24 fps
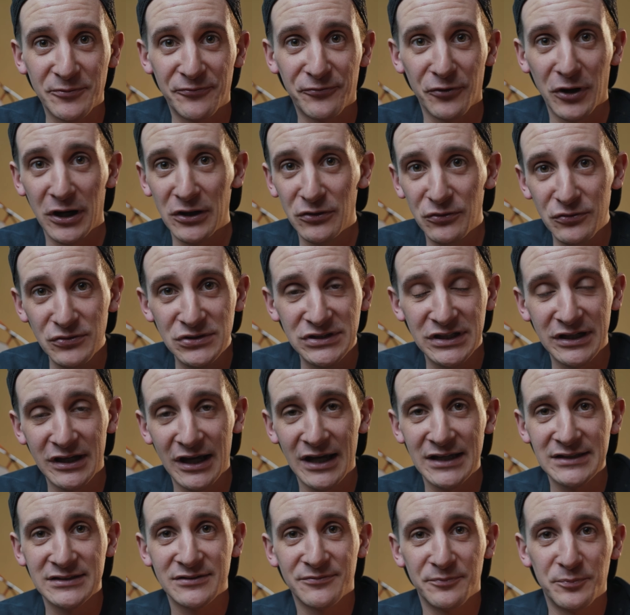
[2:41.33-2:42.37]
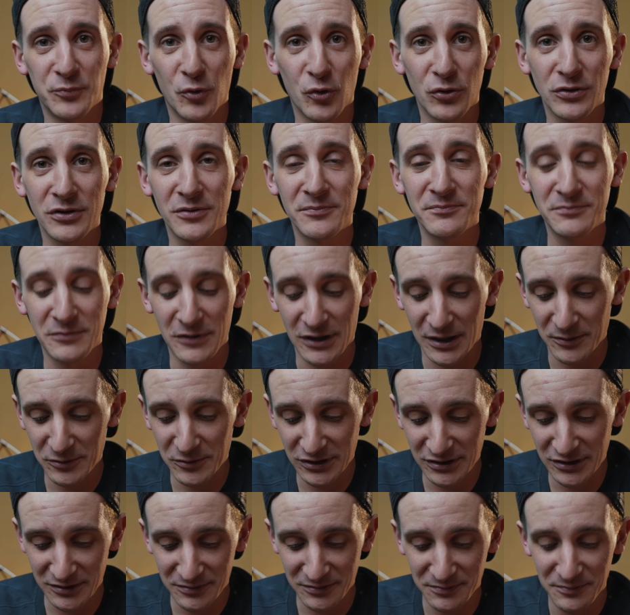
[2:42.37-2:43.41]
before I lose you guys of boredom, I'm
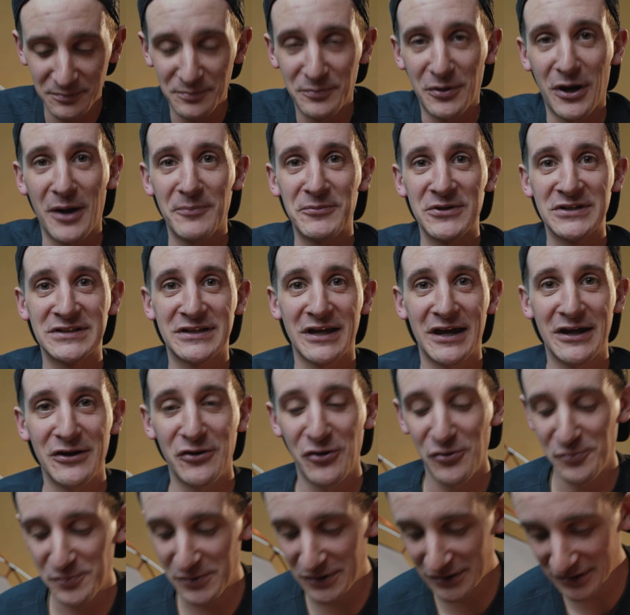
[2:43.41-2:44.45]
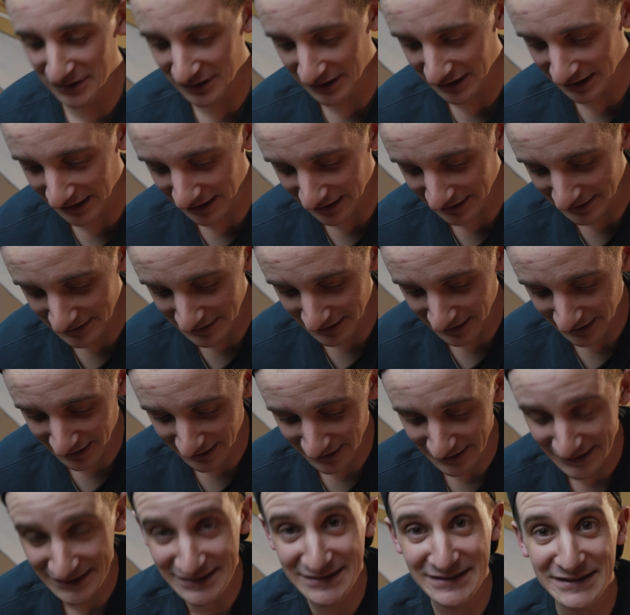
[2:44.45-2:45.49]
gonna pop this guy open
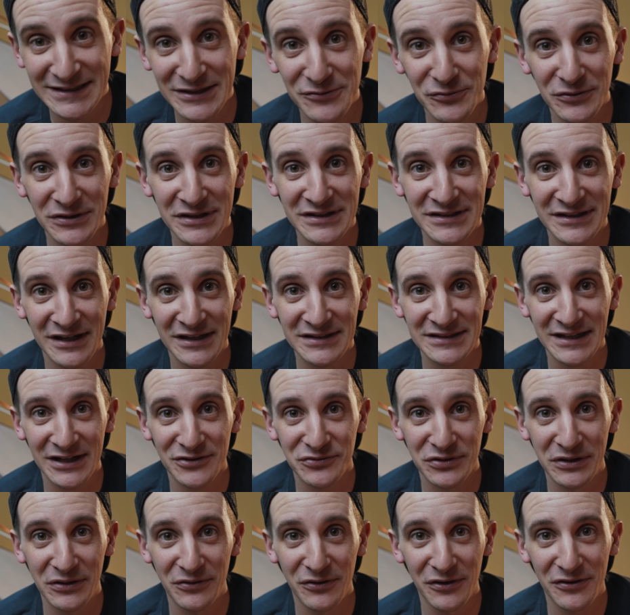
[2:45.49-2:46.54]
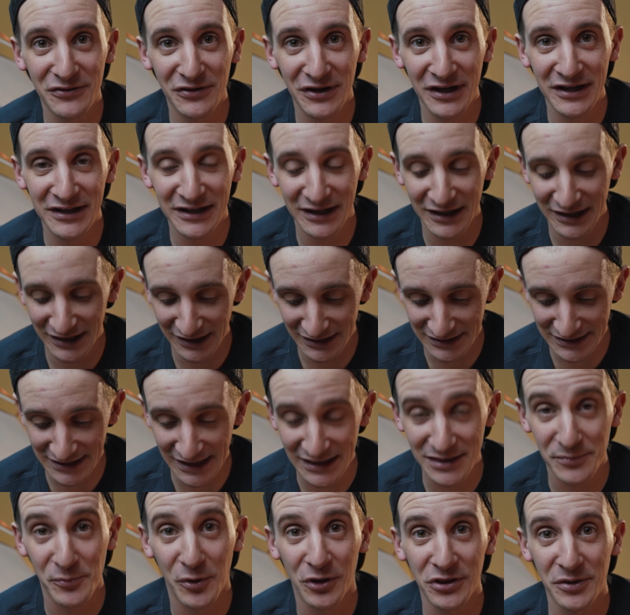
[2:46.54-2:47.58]
and see what these guys actually look like and
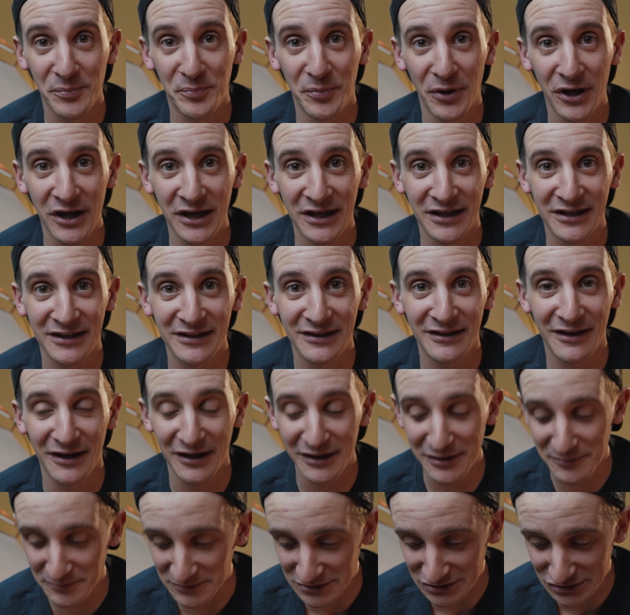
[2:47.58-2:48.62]
get them on the bike. I am